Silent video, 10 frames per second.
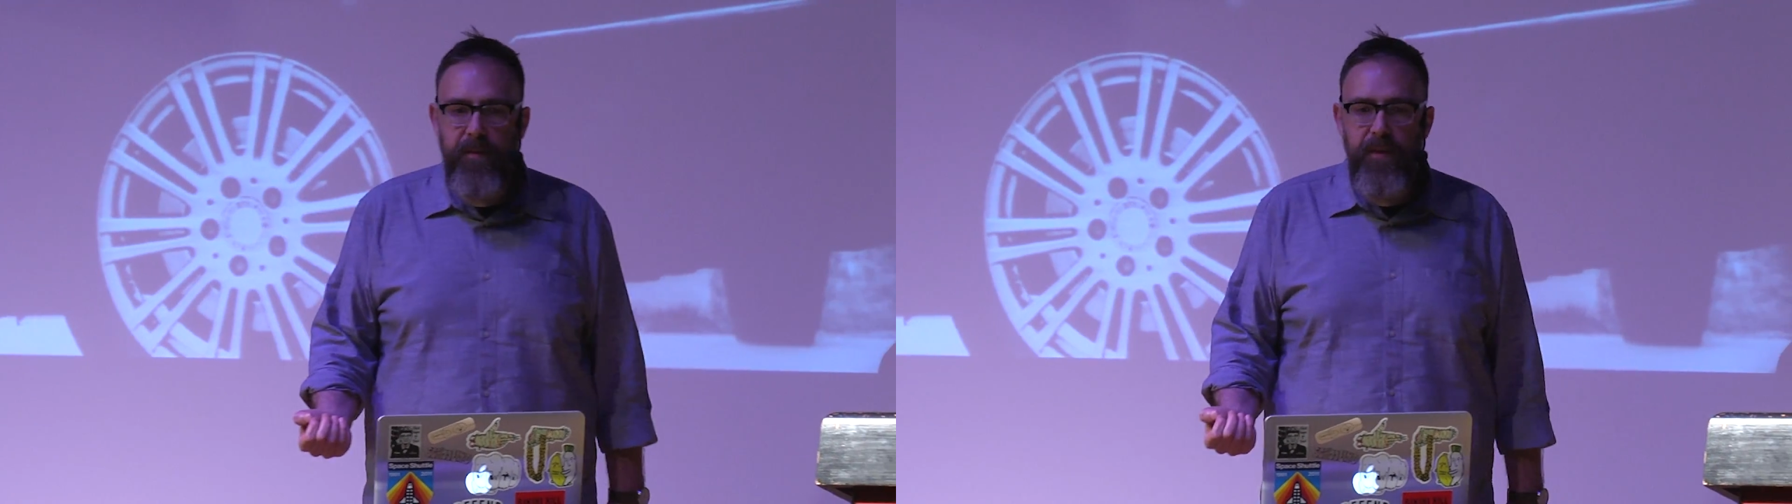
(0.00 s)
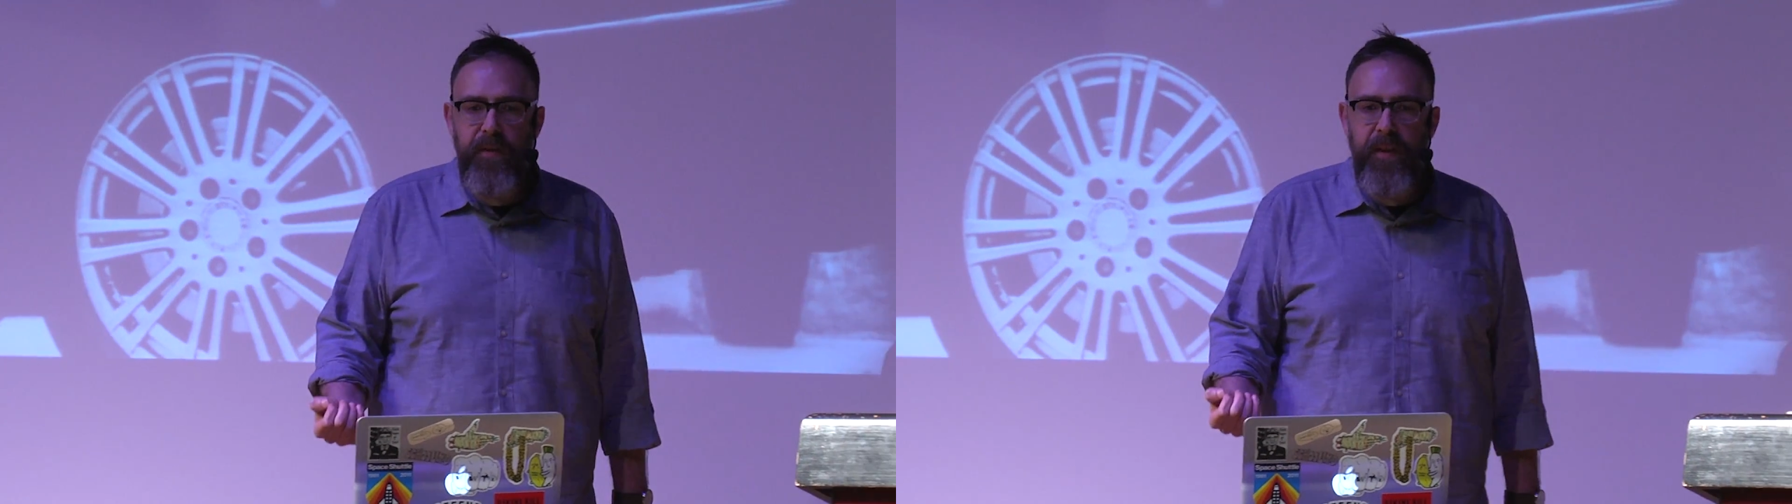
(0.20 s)

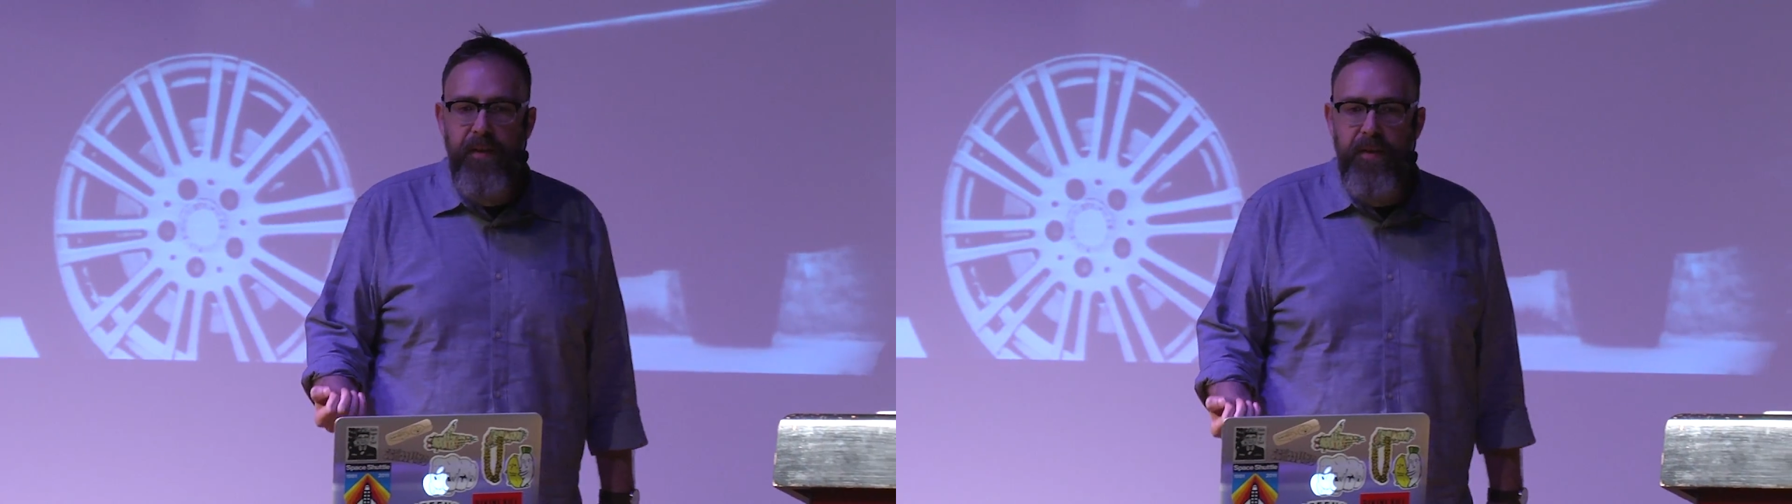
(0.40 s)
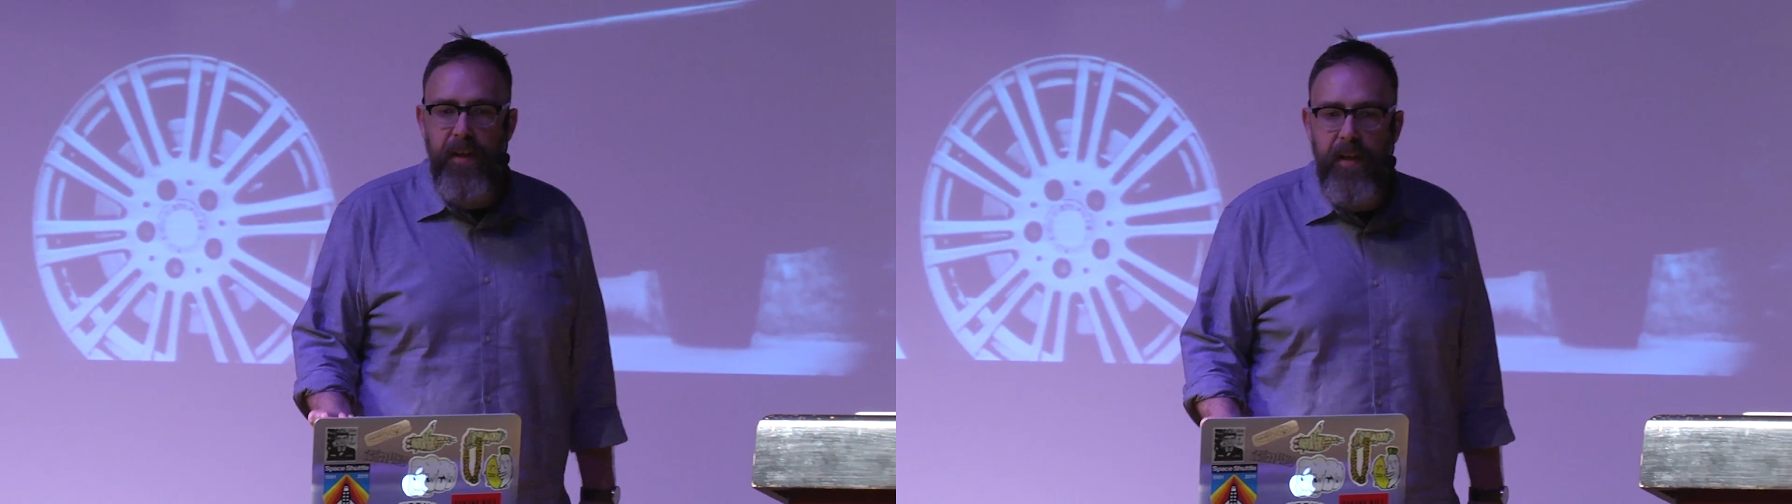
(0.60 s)
to
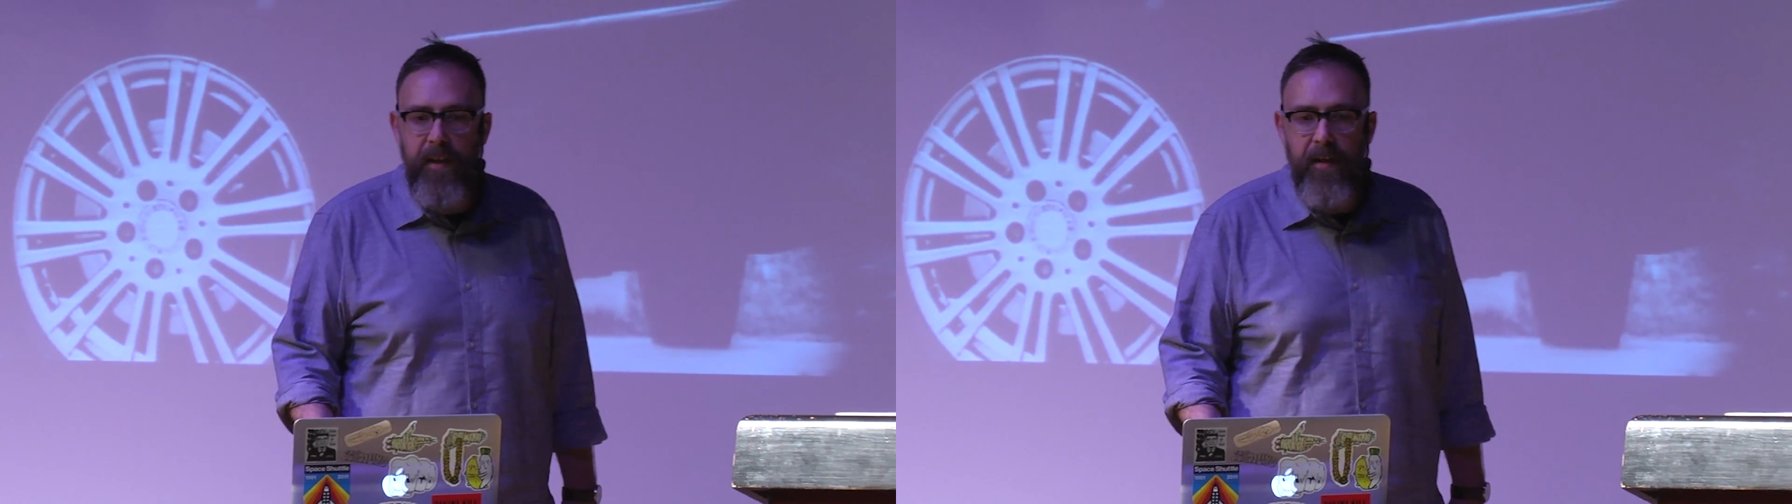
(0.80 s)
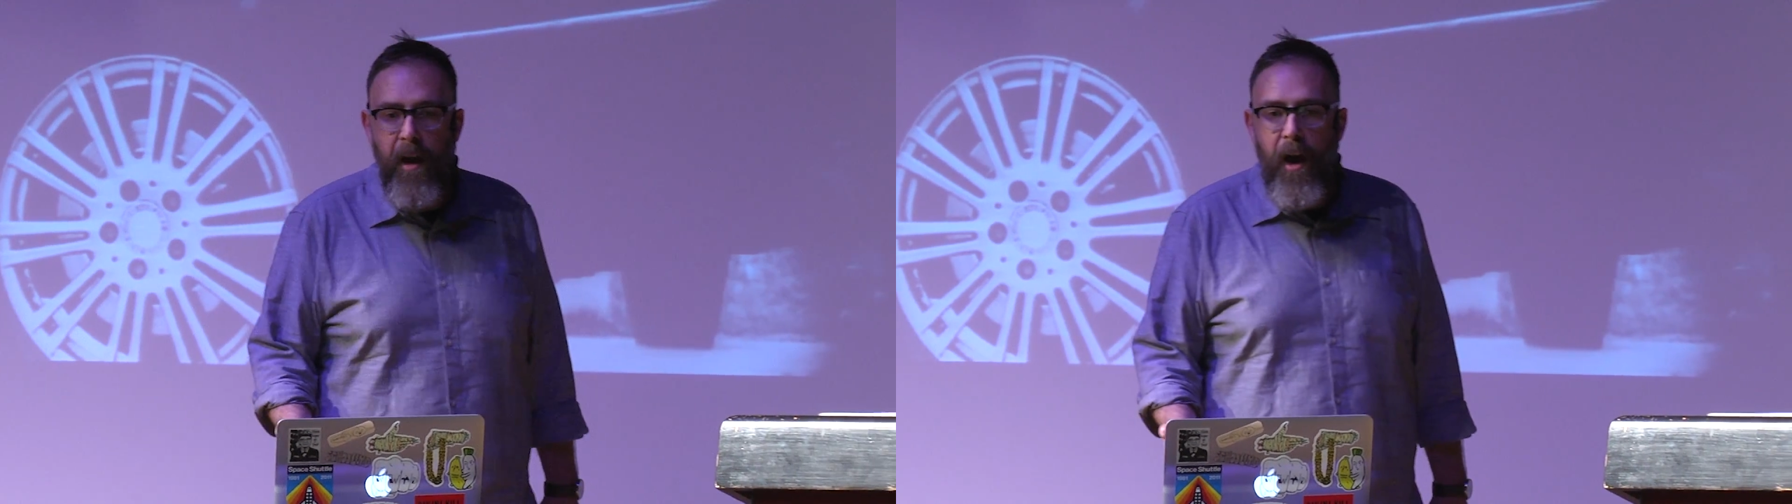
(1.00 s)
succeed.